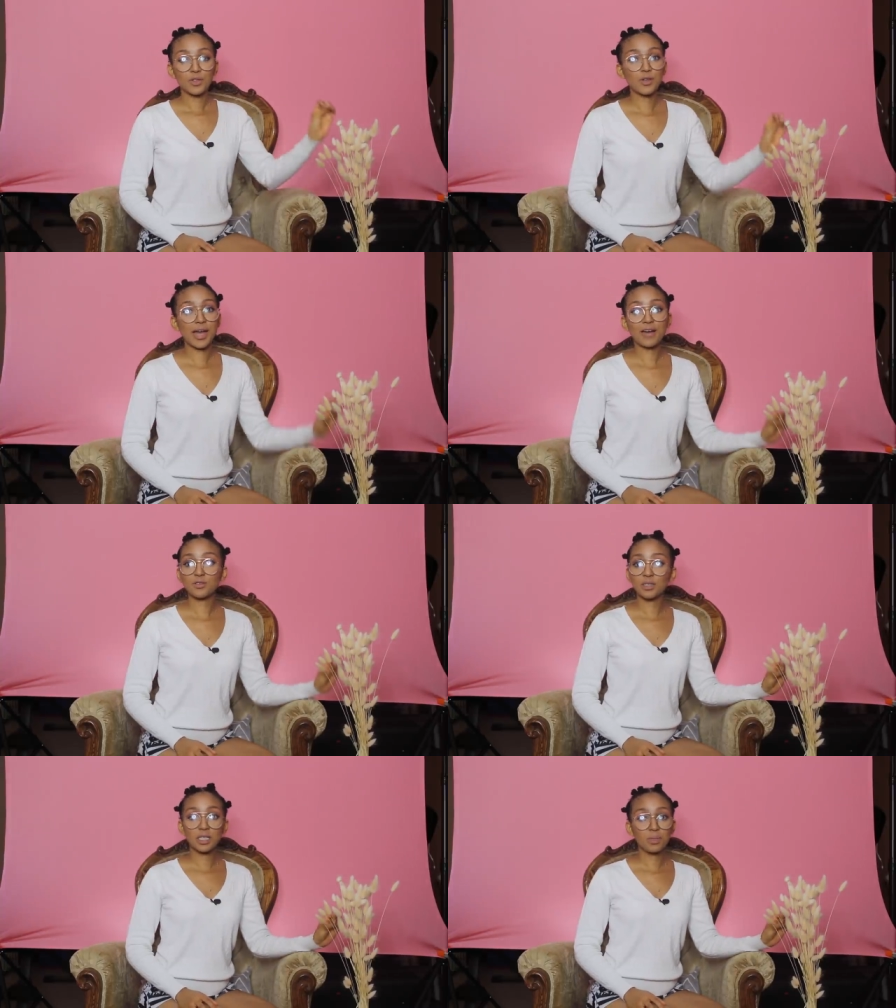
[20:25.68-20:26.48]
you
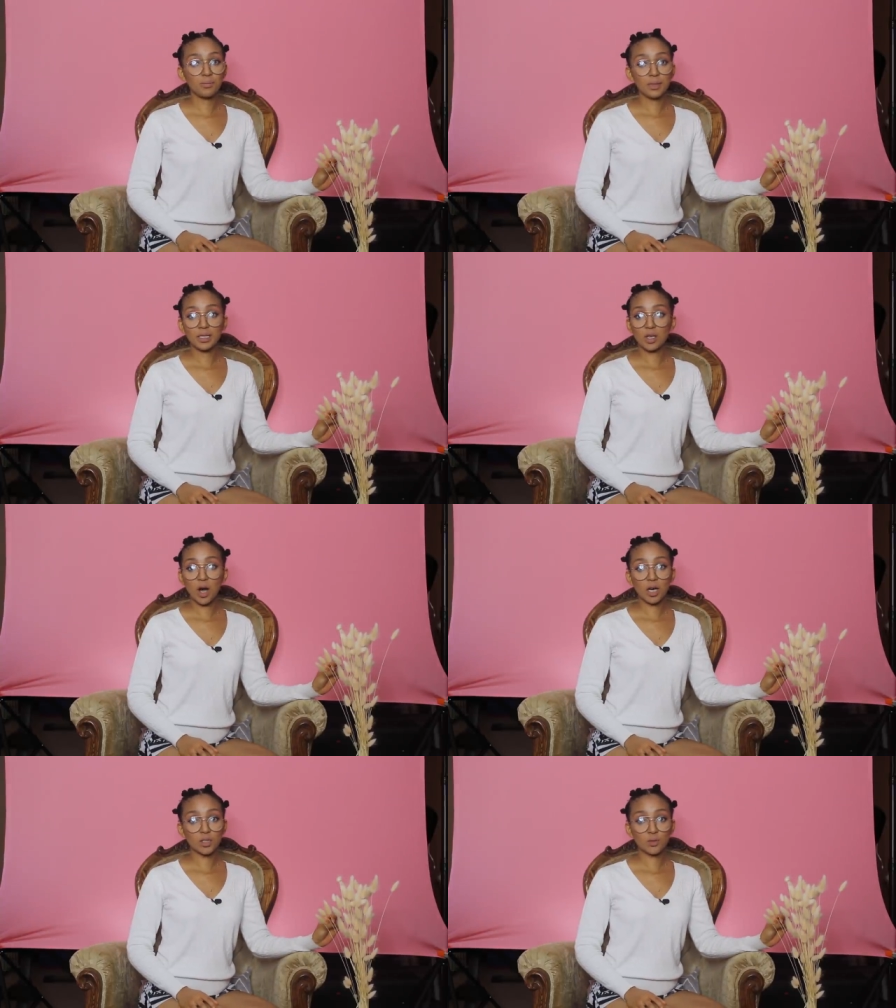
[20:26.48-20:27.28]
have to keep being the
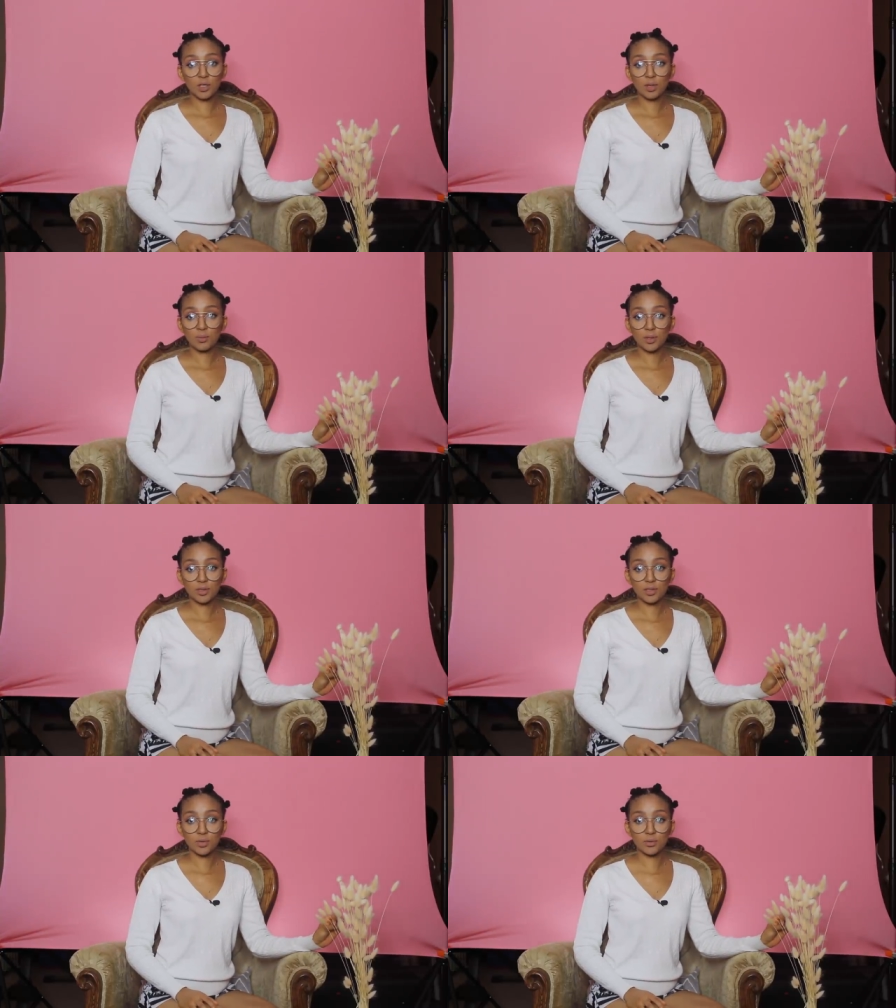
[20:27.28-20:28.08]
hardest working
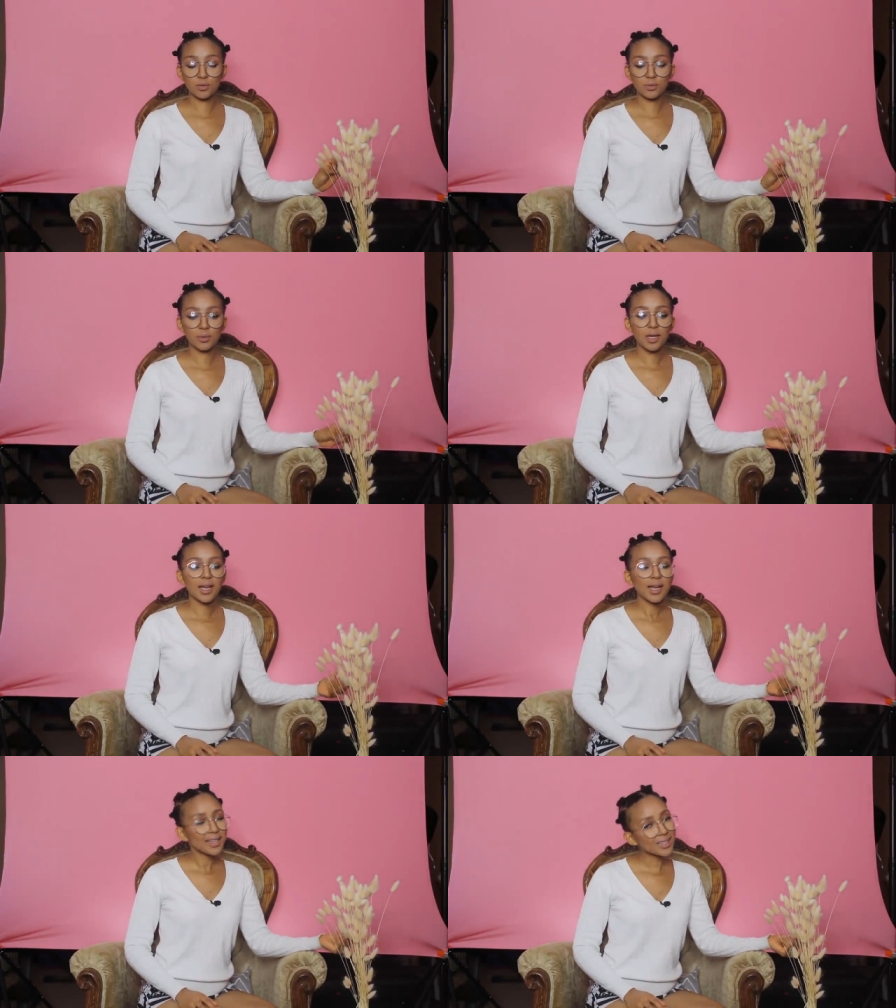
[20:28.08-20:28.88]
person in the room.
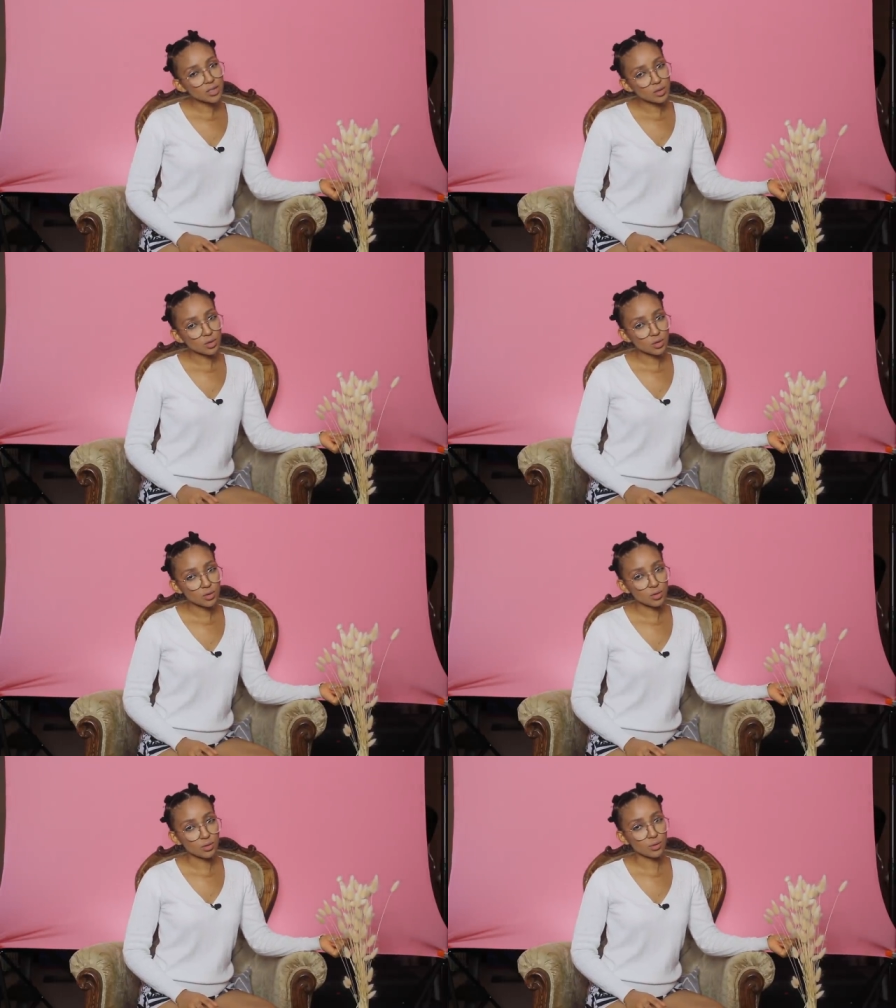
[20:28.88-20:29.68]
And that's not
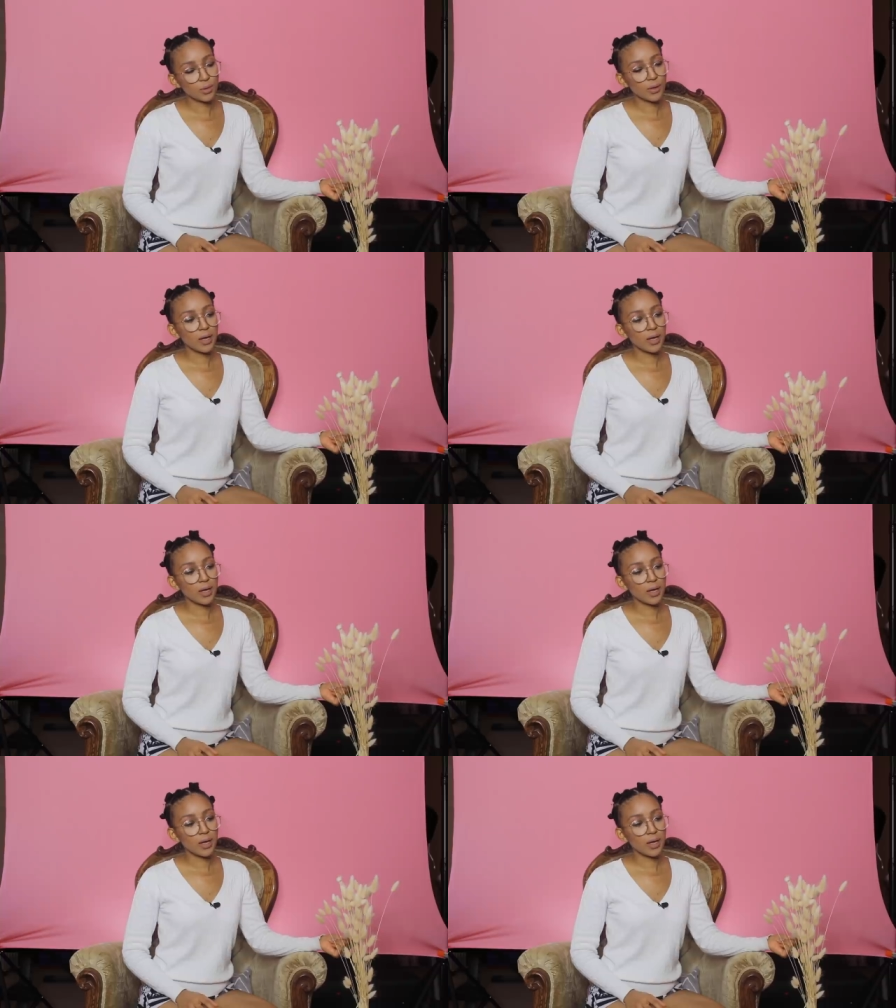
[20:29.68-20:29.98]
true.